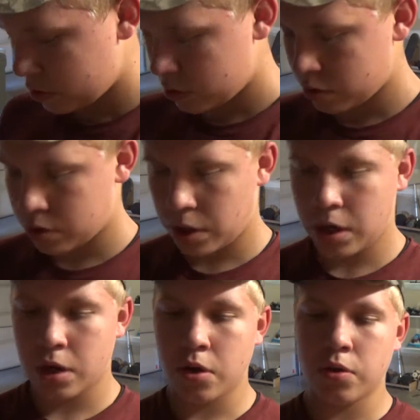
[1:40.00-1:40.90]
So say I
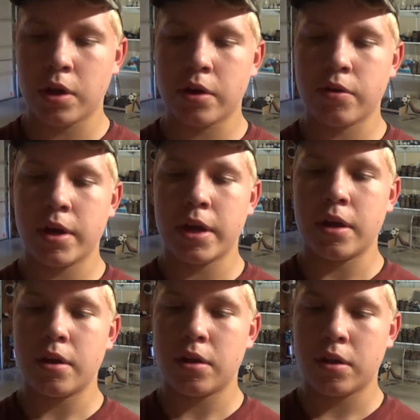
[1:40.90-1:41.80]
go like
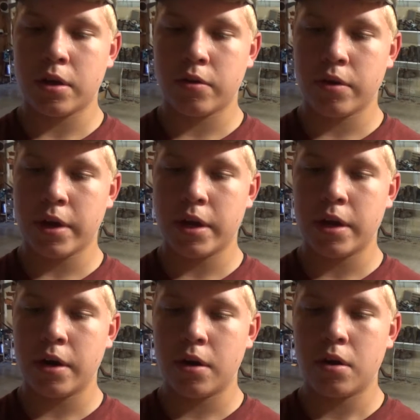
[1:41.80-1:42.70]
right
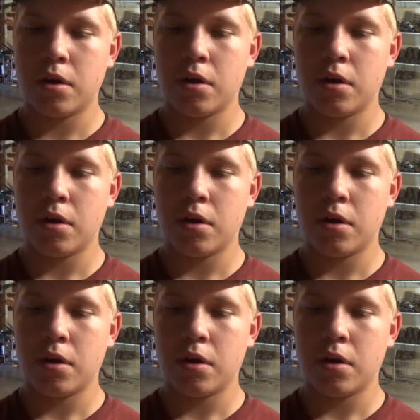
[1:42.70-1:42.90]
here.